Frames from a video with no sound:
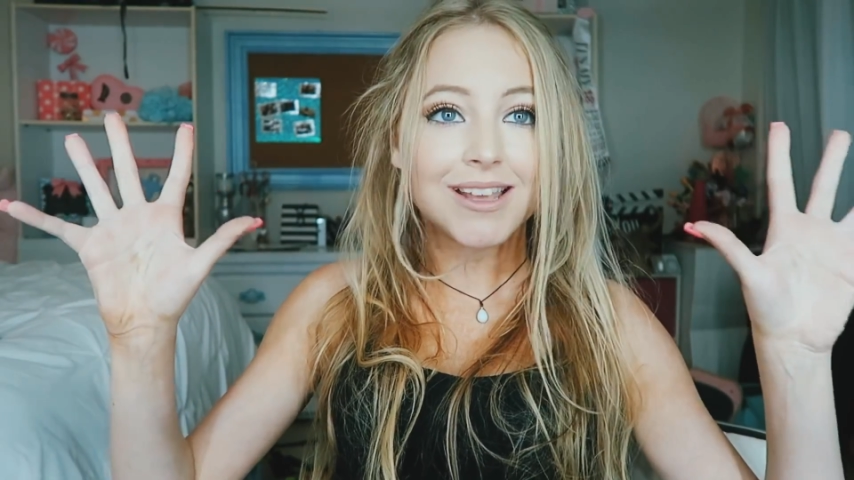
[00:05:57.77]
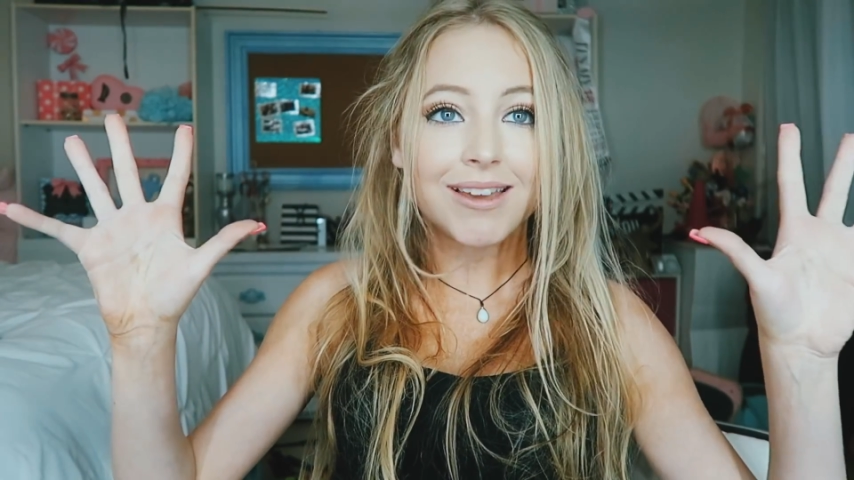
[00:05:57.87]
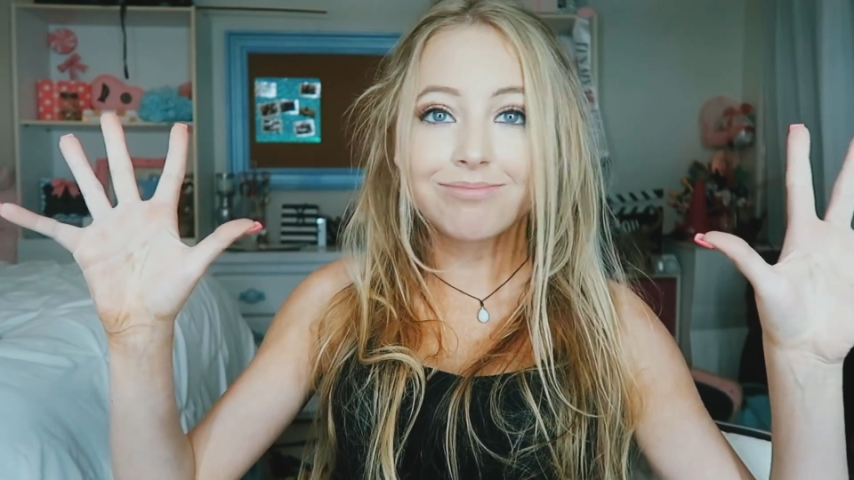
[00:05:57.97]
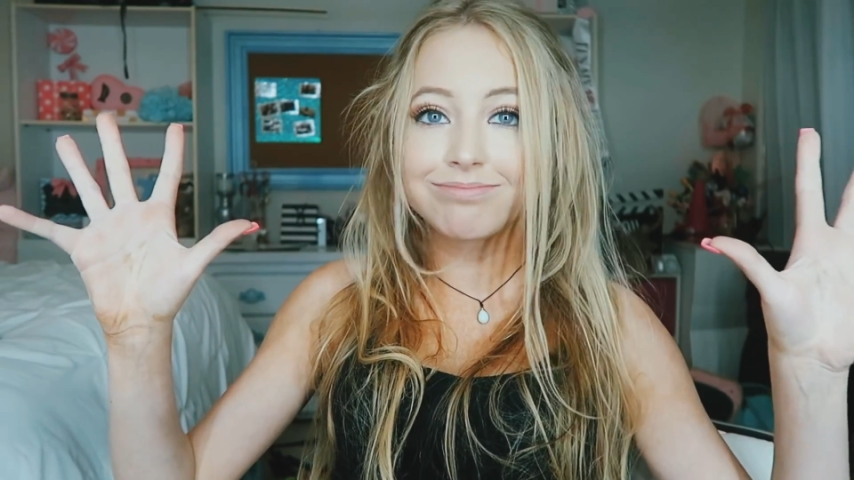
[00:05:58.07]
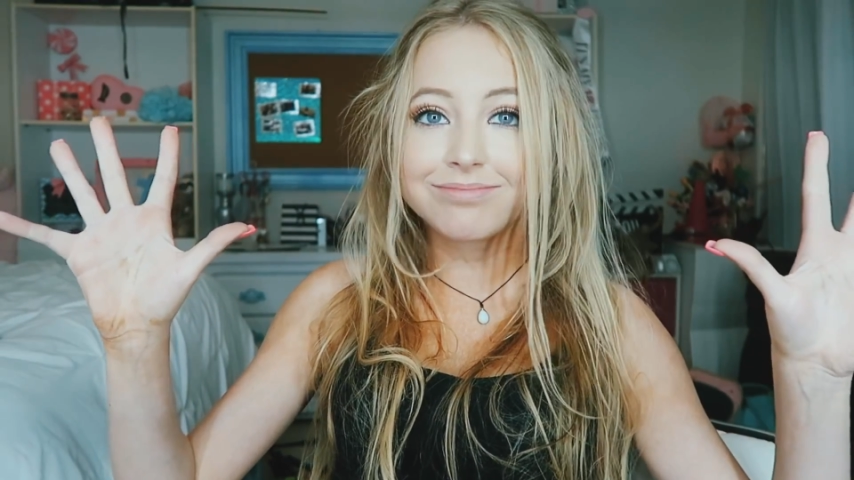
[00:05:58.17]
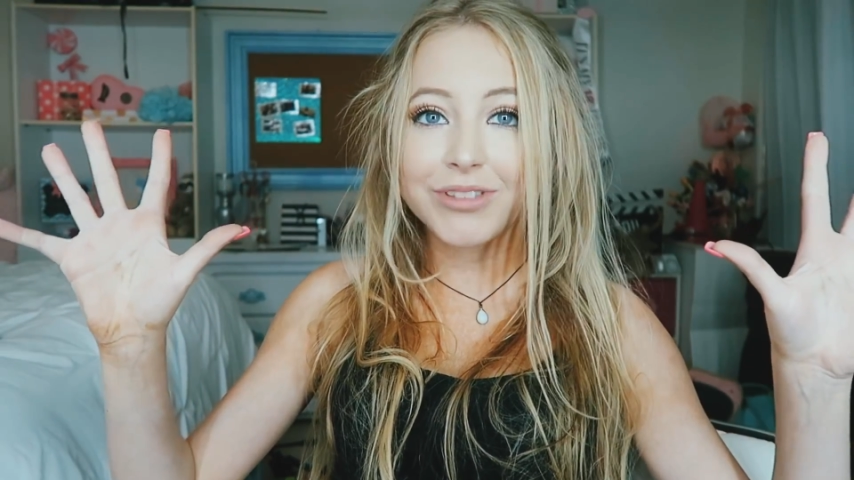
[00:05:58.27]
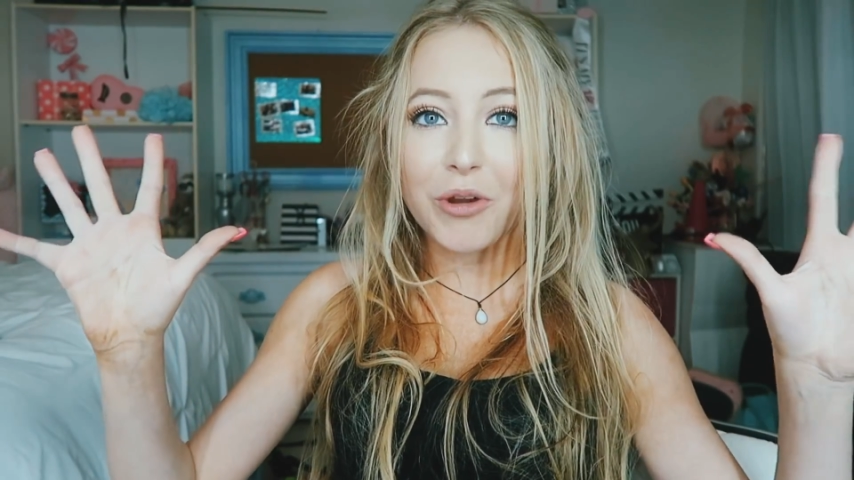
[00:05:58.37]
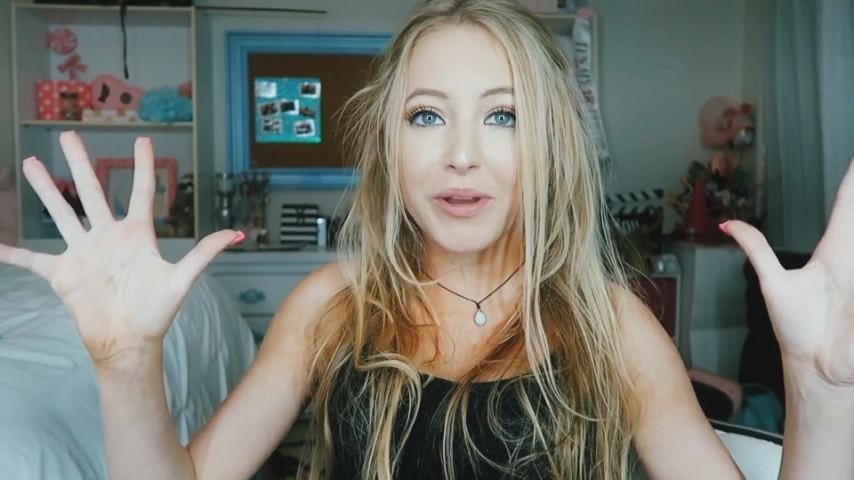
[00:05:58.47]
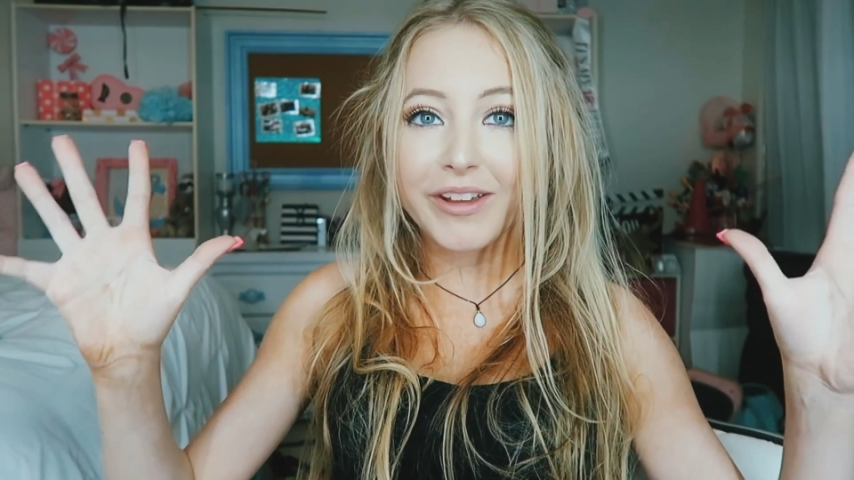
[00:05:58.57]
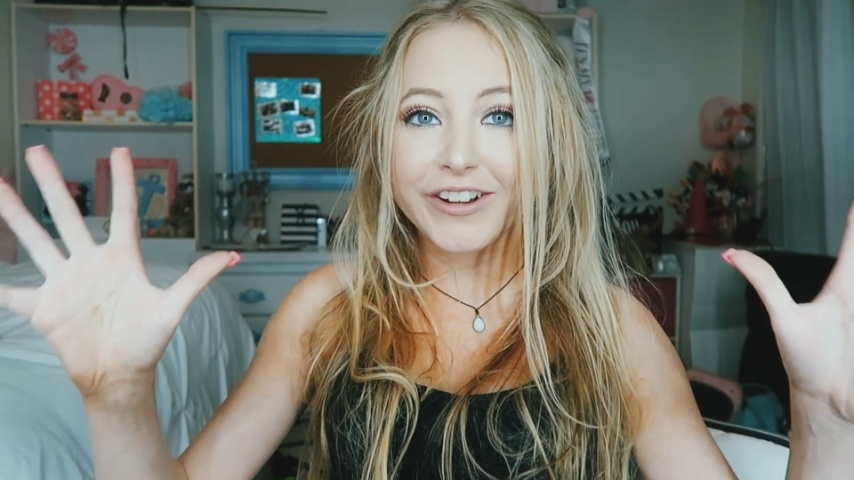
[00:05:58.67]
like
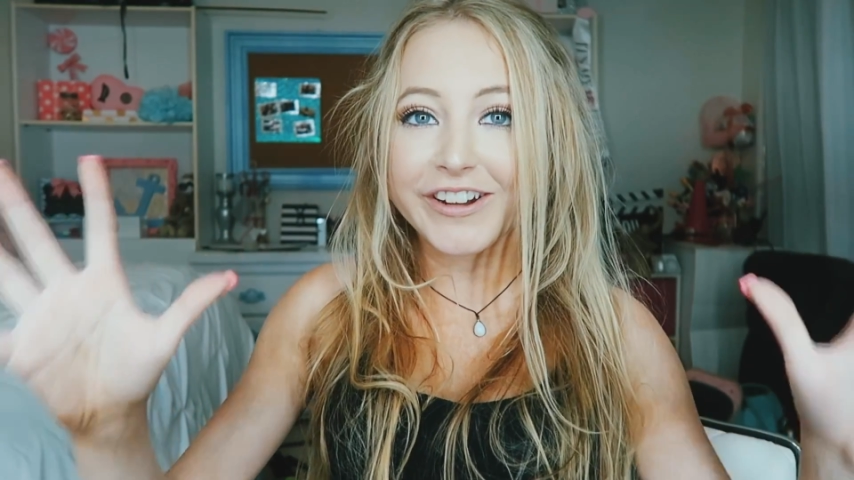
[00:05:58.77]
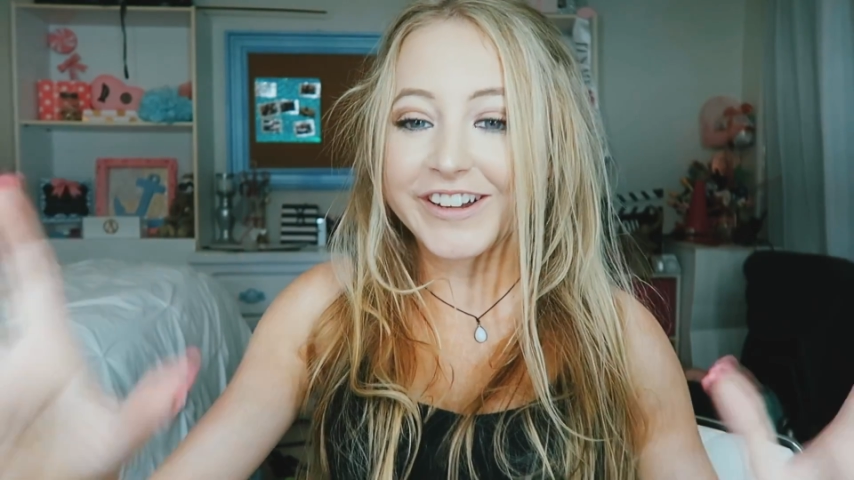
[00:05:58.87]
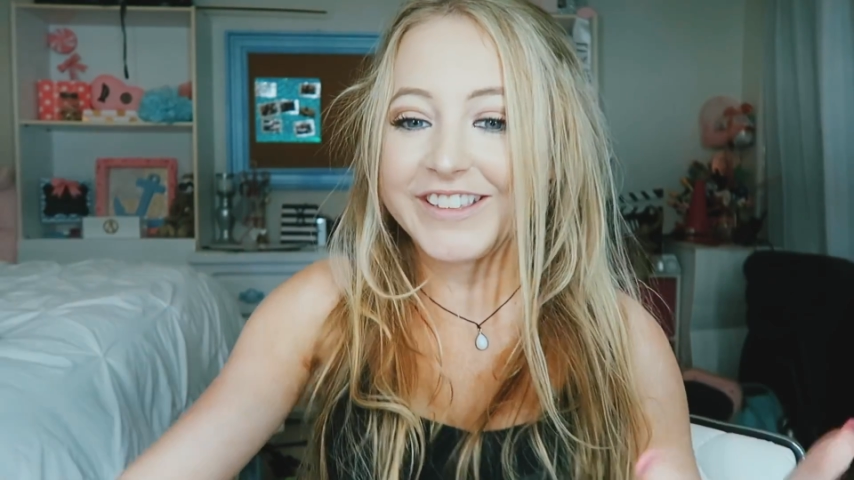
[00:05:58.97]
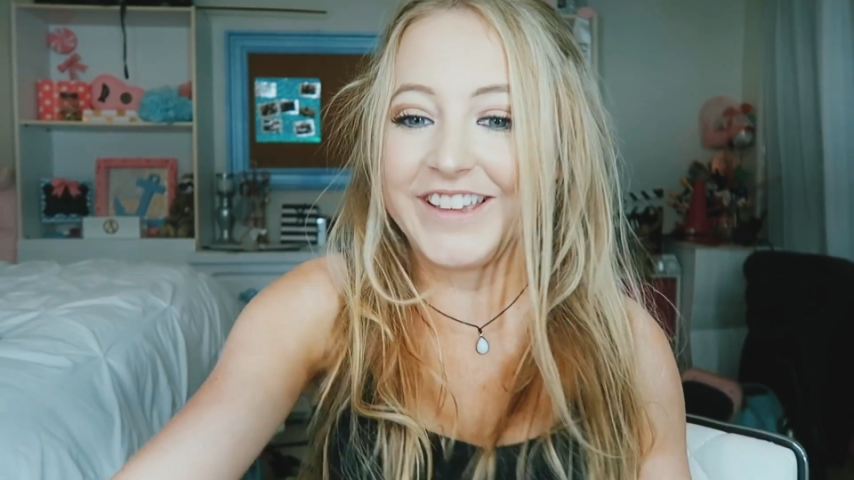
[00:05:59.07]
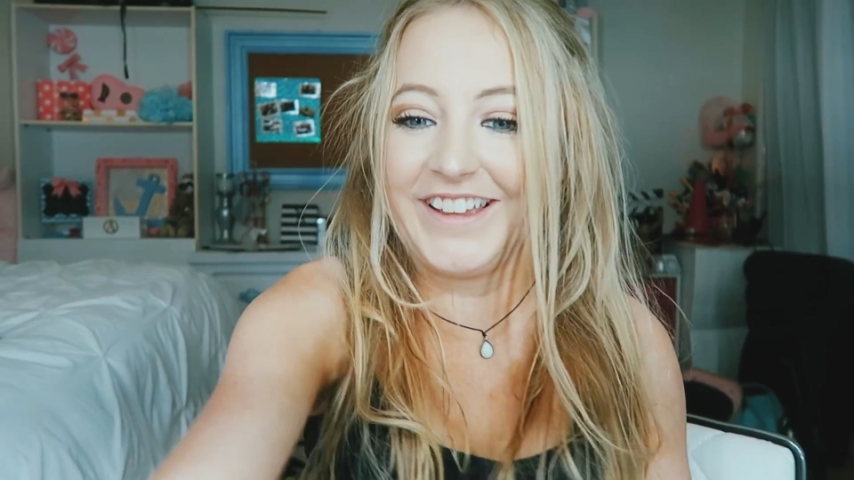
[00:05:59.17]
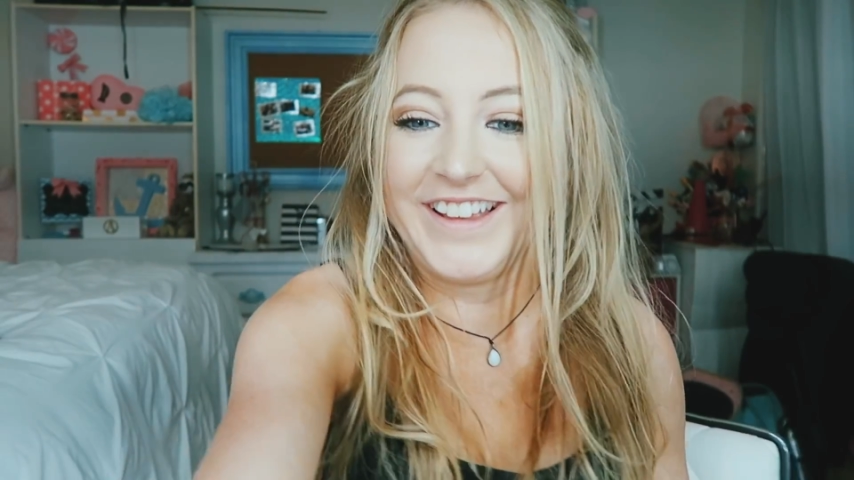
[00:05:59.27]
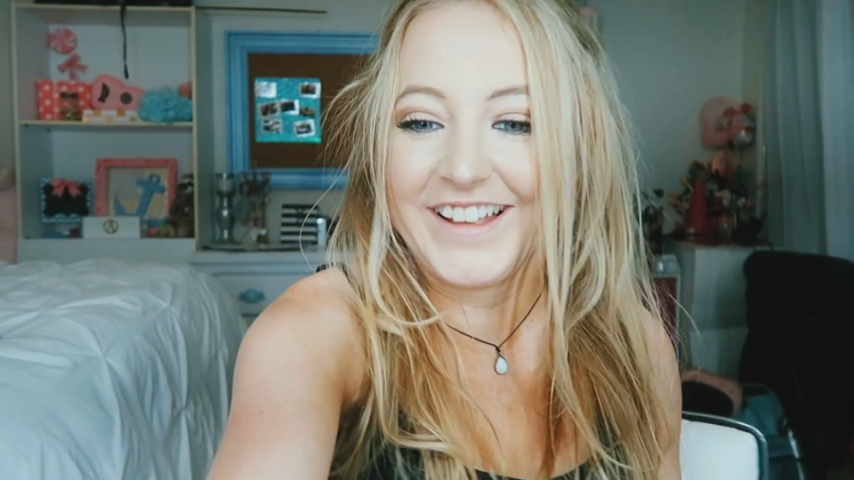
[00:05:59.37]
going crazy.